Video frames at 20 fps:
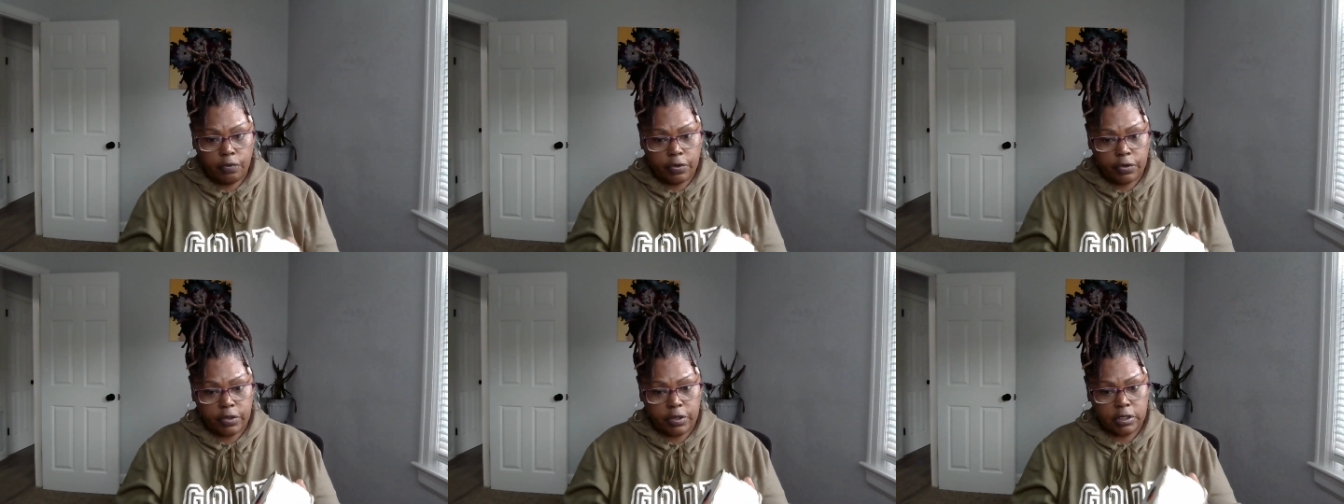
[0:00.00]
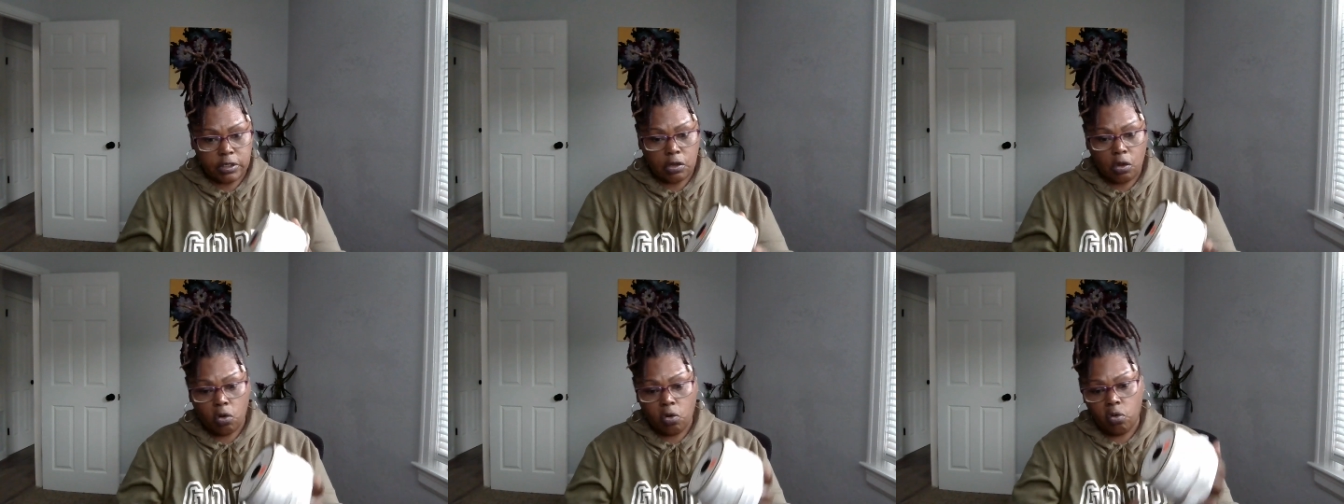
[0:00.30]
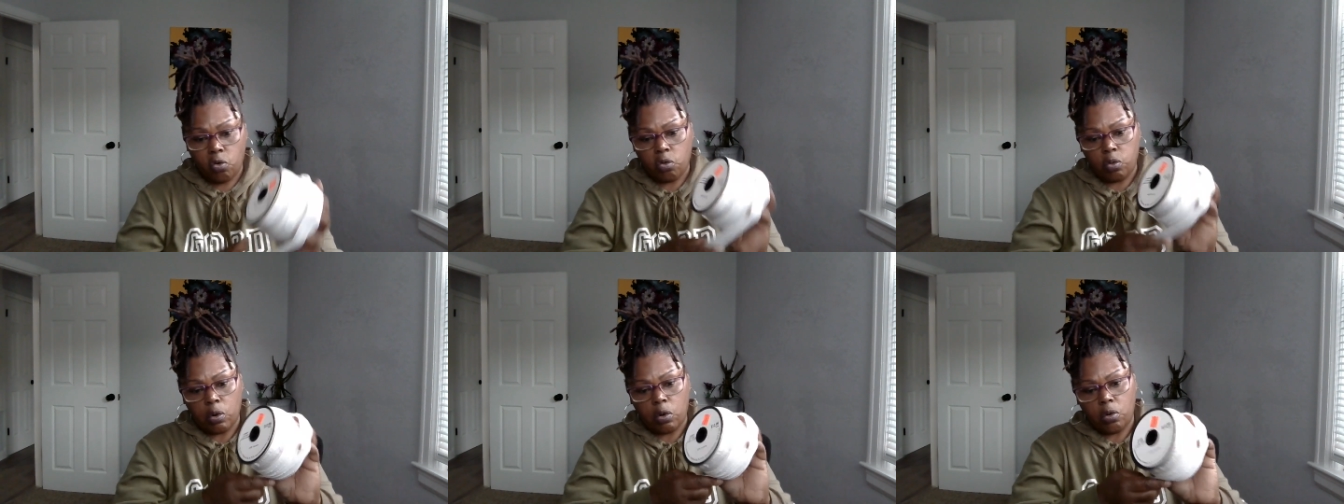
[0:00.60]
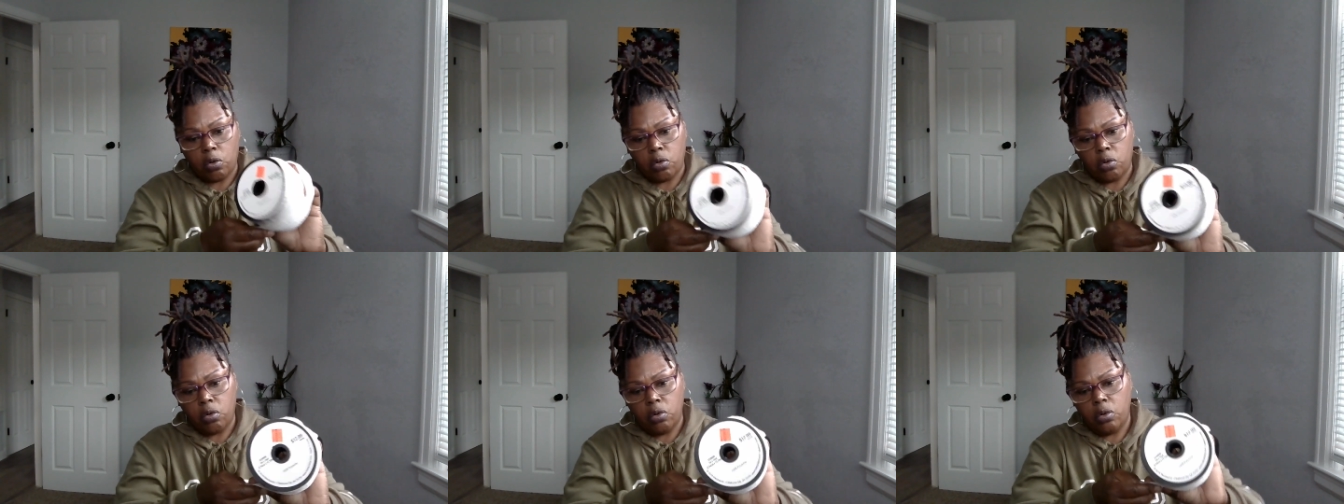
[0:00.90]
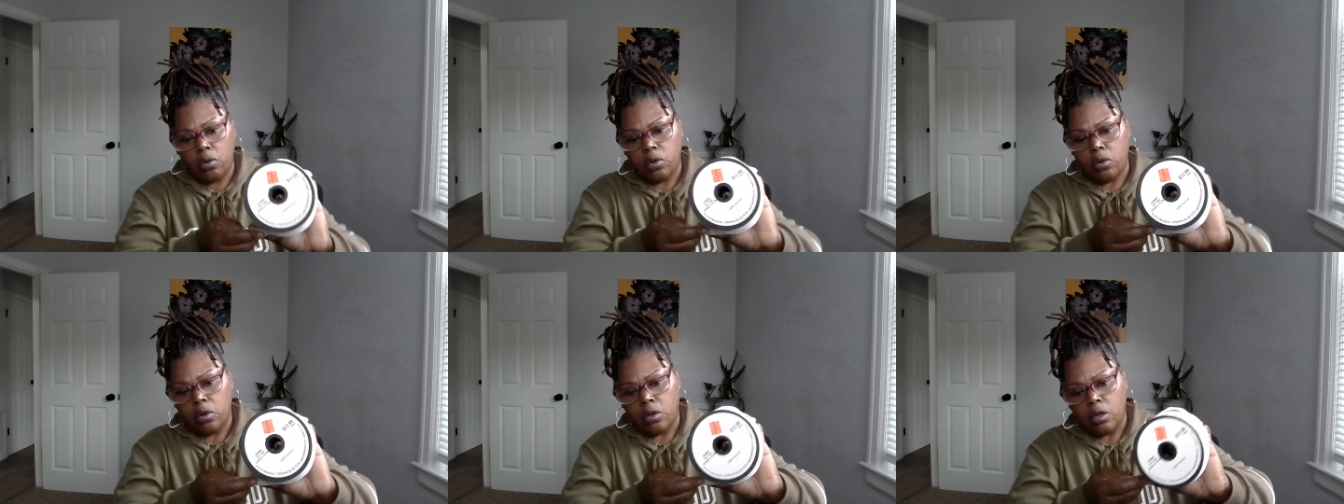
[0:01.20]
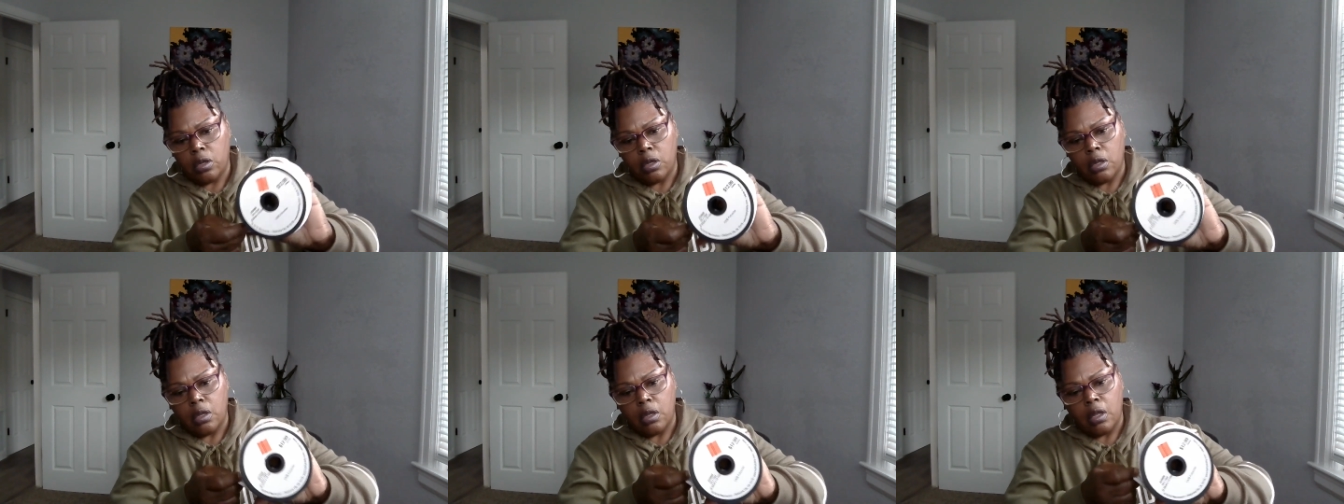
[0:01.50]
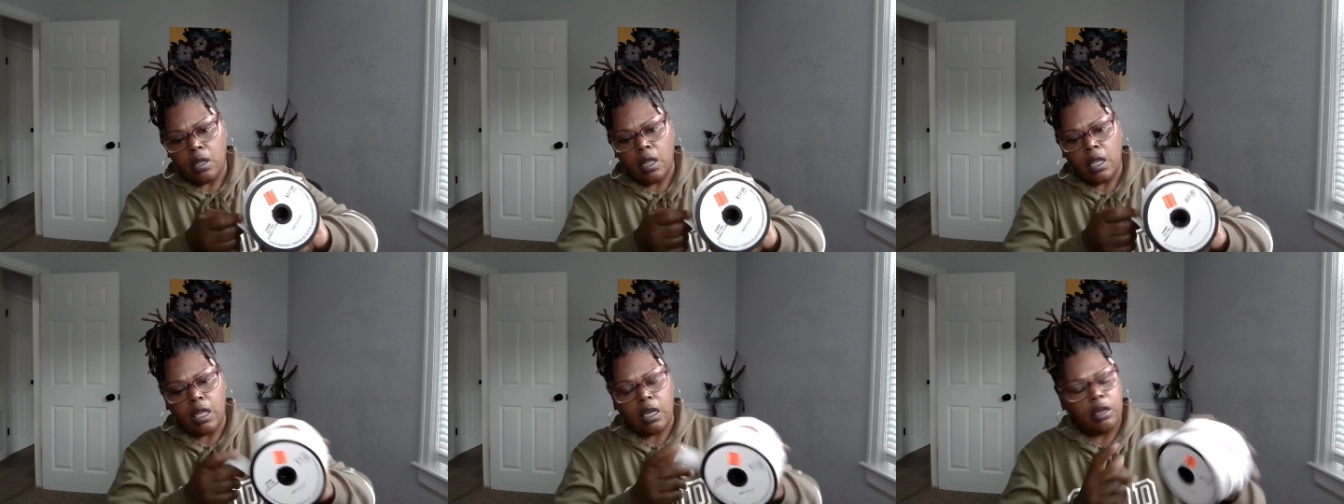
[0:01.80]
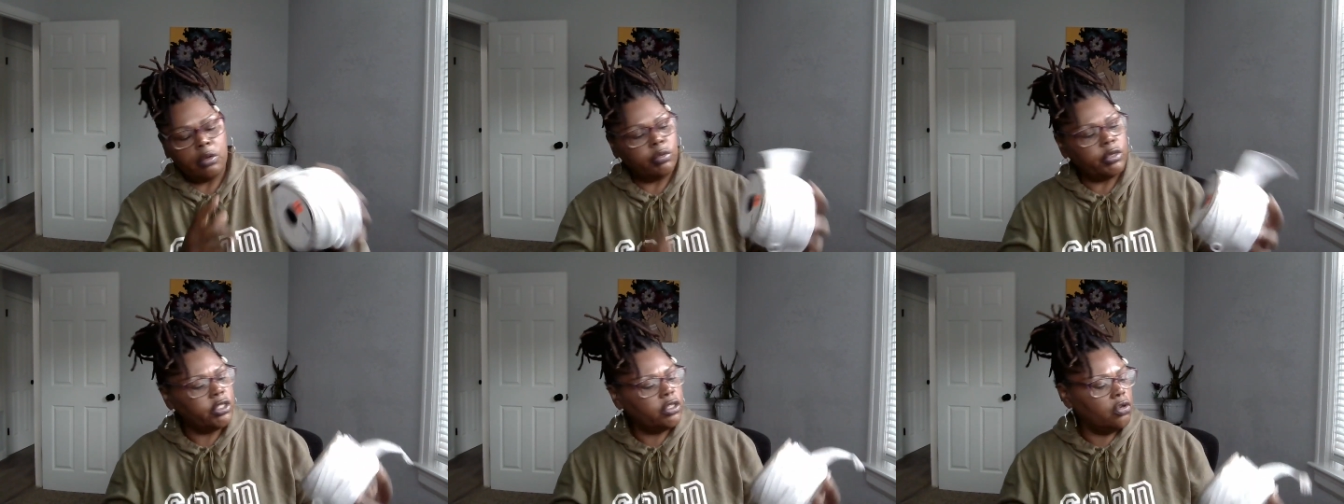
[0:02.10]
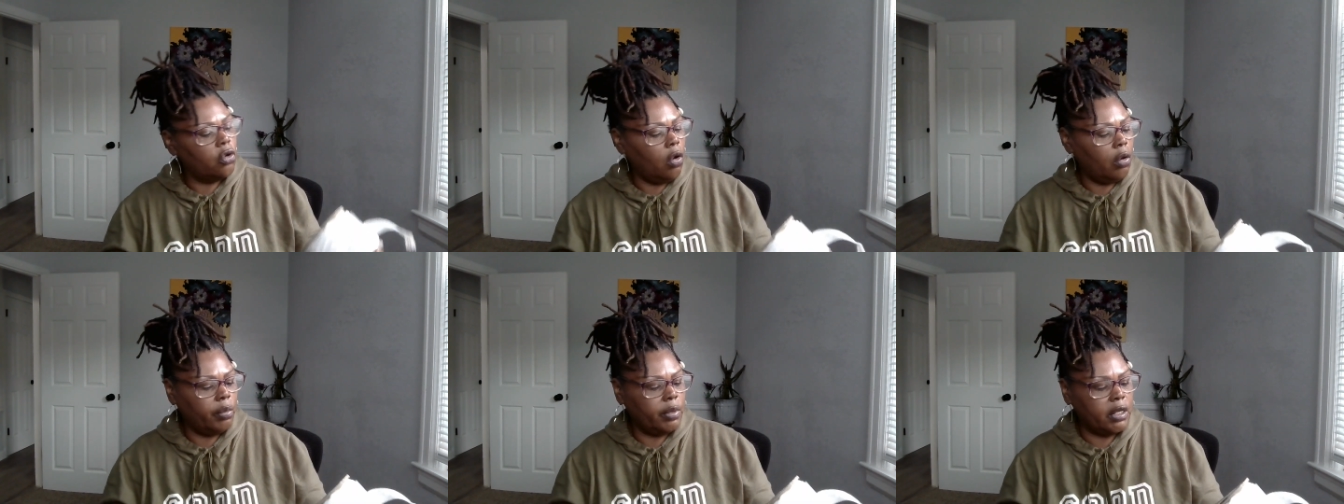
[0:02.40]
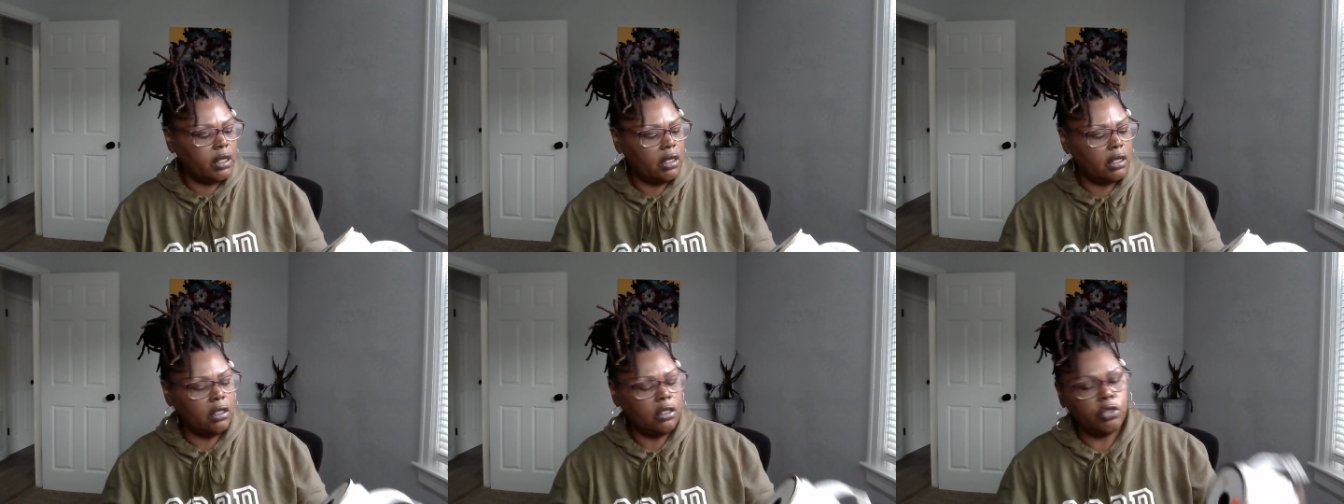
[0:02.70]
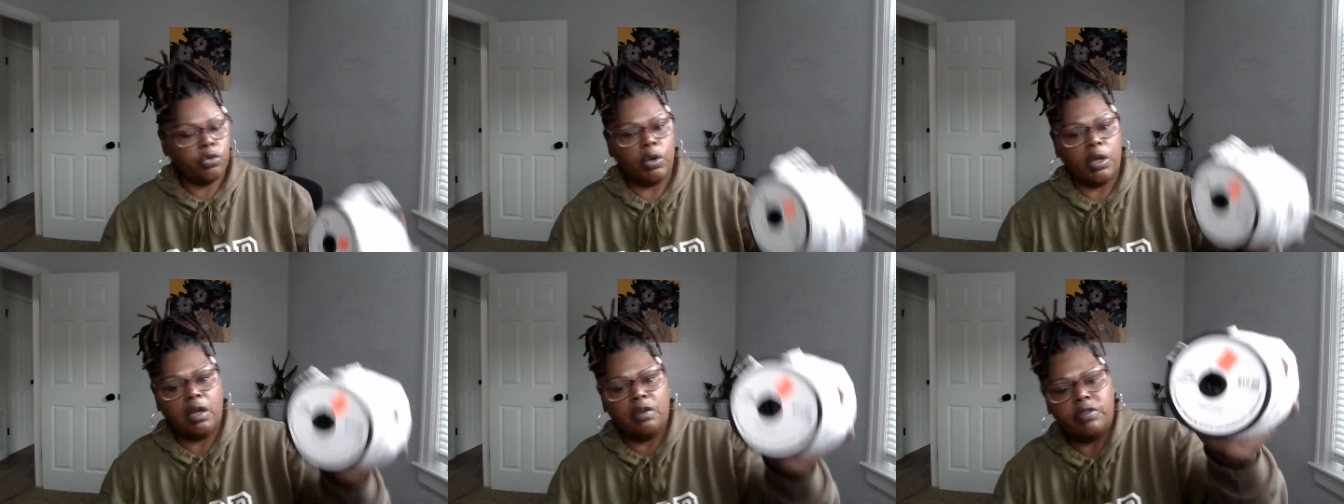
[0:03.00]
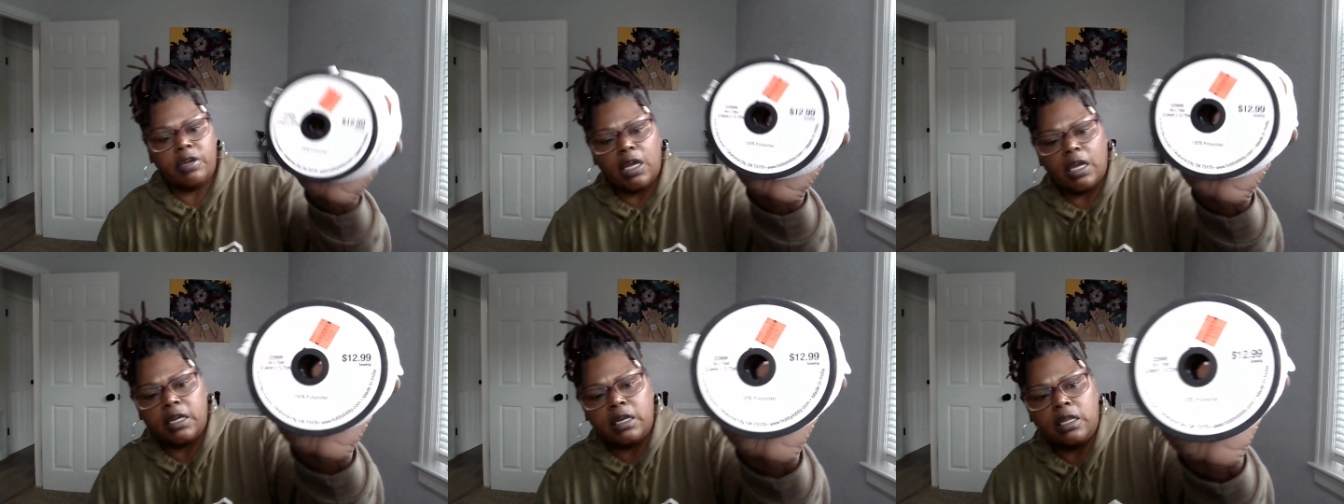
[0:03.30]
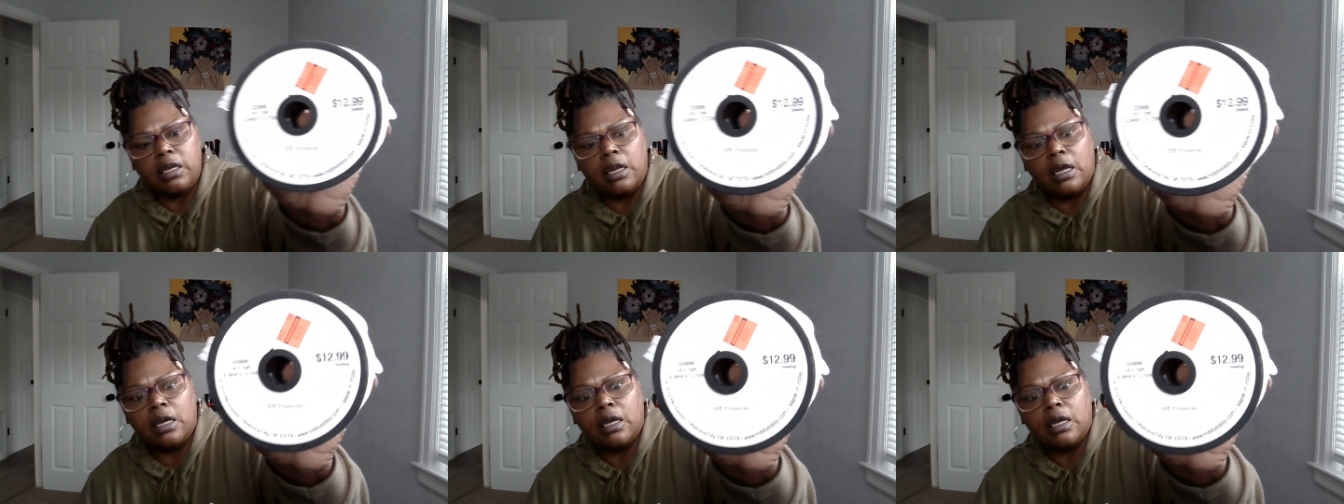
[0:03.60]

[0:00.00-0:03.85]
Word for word: for this whole roll. And it was normally 12.99. I